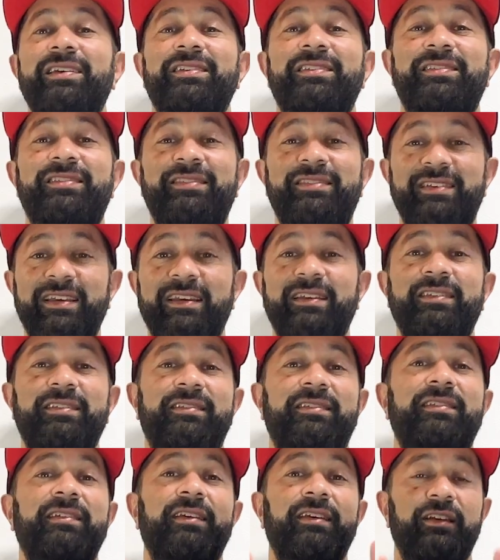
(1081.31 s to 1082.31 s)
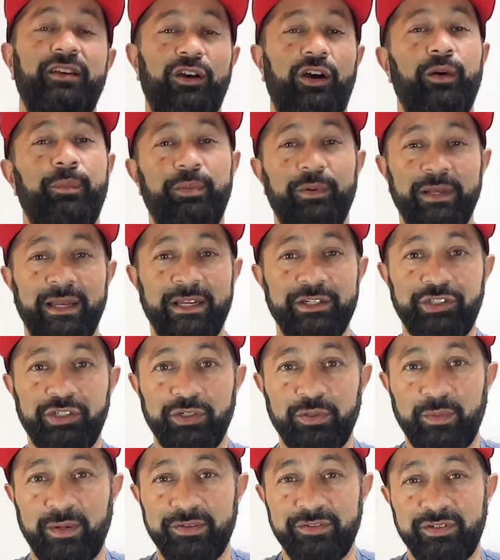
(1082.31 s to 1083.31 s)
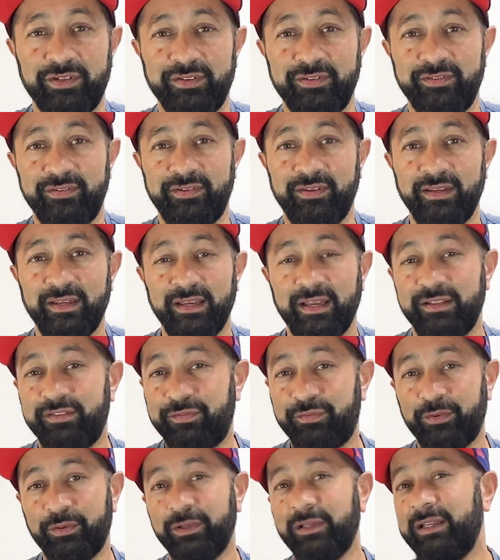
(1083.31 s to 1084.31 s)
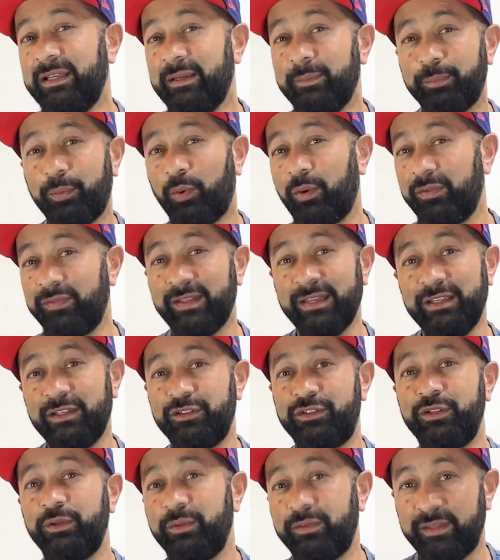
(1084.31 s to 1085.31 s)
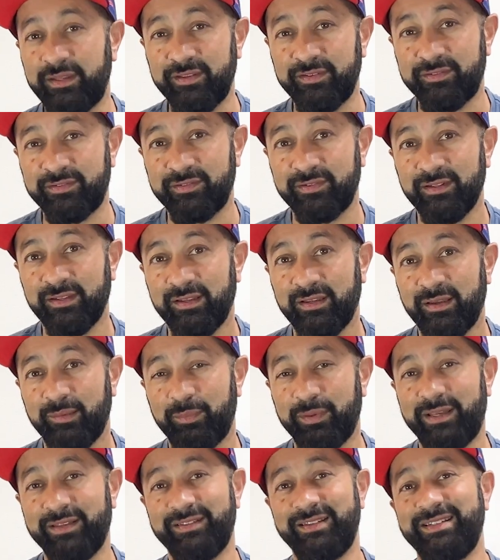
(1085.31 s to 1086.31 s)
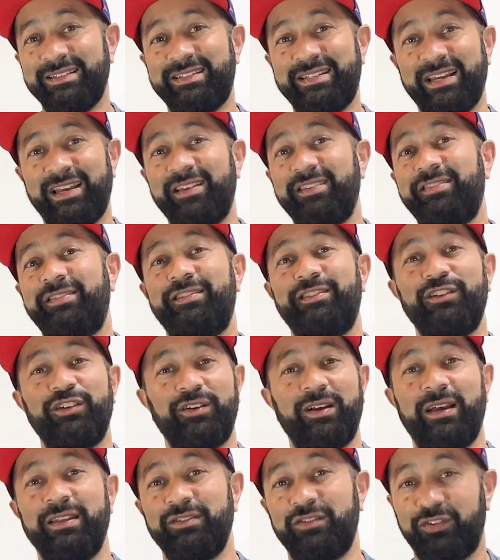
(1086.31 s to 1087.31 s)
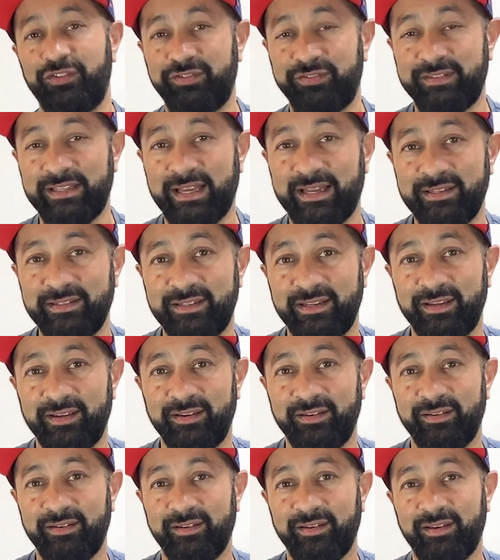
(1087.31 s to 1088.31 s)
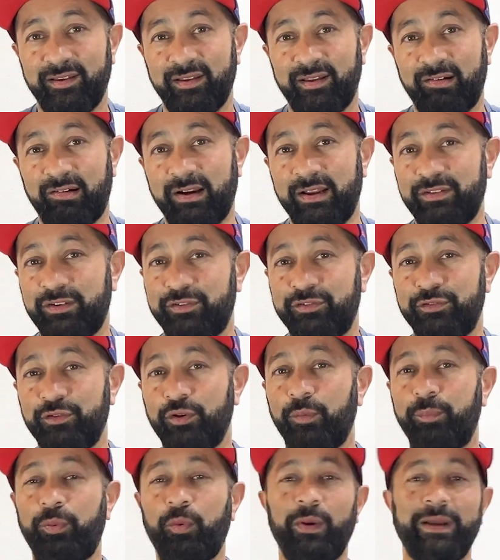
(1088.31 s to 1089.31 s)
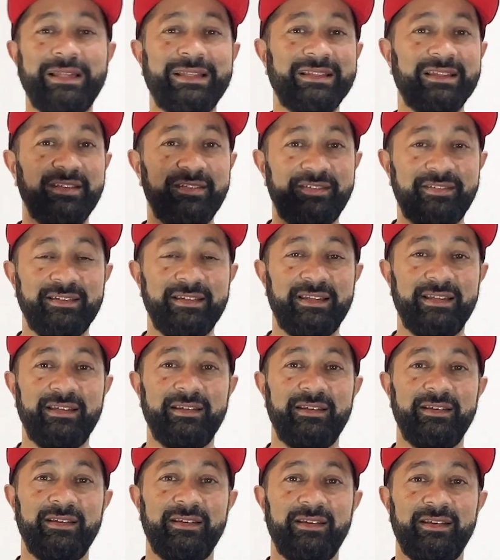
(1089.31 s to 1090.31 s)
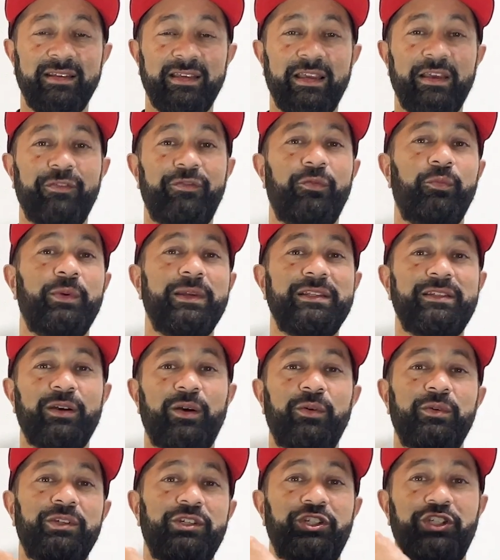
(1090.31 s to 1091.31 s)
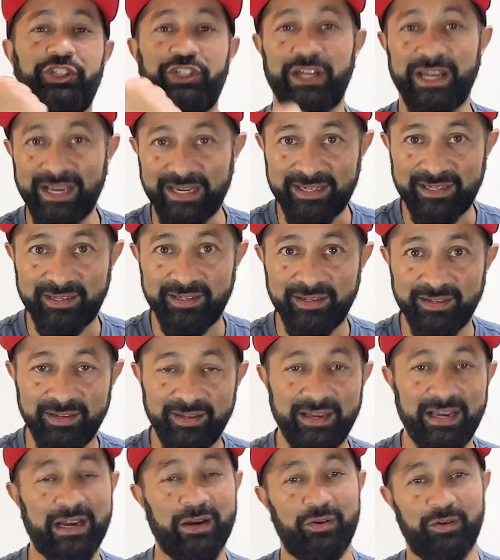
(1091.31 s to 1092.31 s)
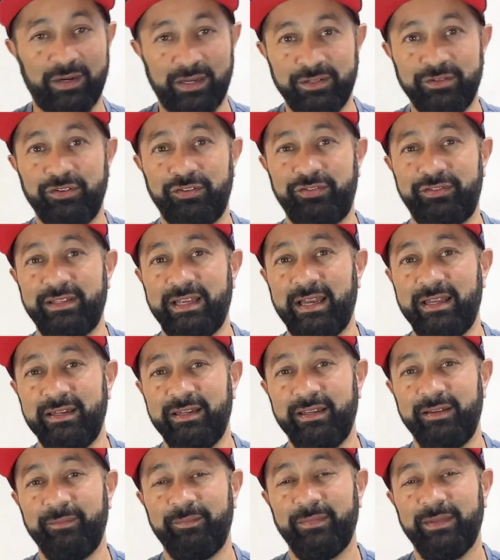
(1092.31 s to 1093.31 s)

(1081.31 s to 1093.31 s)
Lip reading: 6 comprehension questions. It's really important that you do these because it tests your understanding, right? There's no point listening if we don't check our understanding.